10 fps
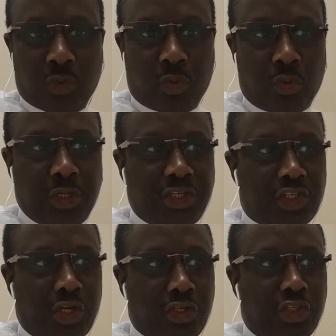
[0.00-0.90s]
who
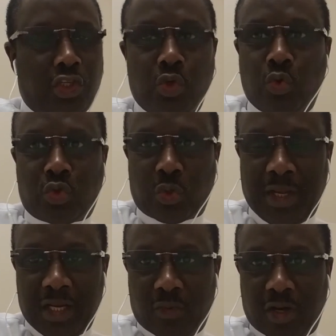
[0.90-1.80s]
is not new to
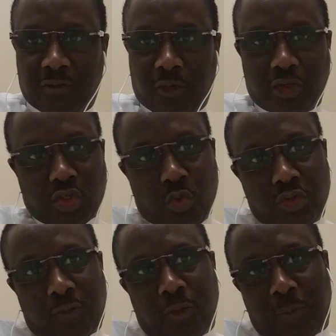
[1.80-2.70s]
any one of us,
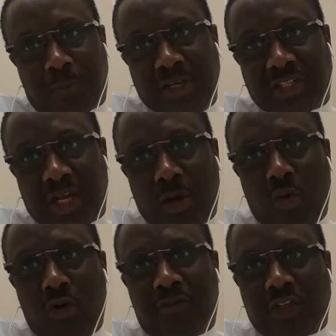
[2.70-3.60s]
whose footprints are
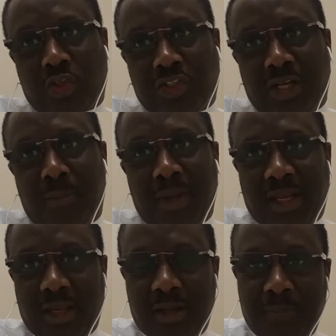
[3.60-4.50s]
all over social
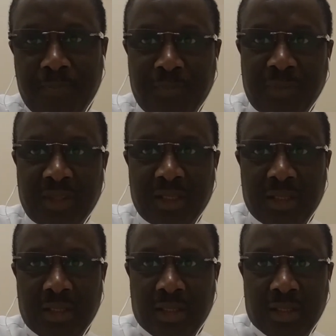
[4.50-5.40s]
media.
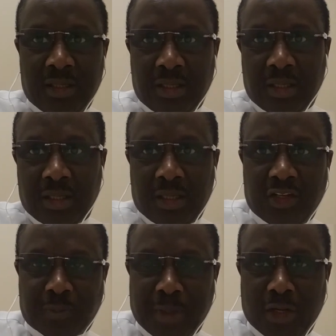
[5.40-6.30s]

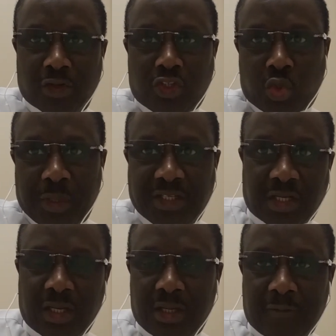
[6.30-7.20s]
He's been on
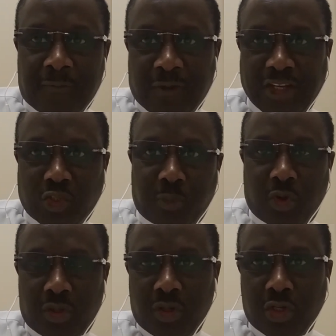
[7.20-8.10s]
Twitter,
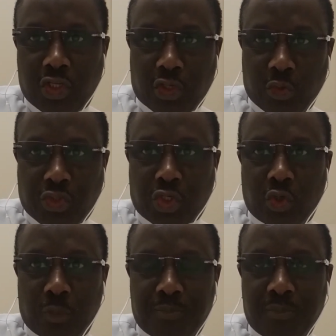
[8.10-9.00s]
Facebook,
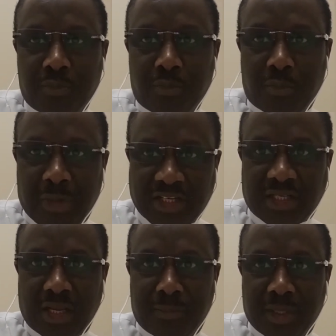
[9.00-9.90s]
YouTube, met
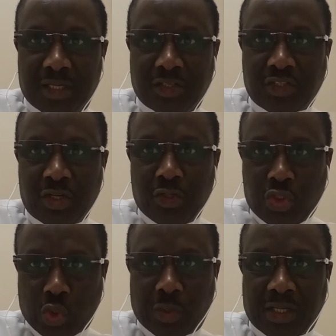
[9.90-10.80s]
Gambians,
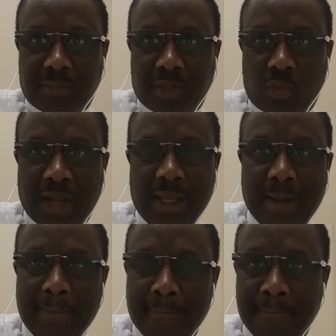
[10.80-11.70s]
showed them the way.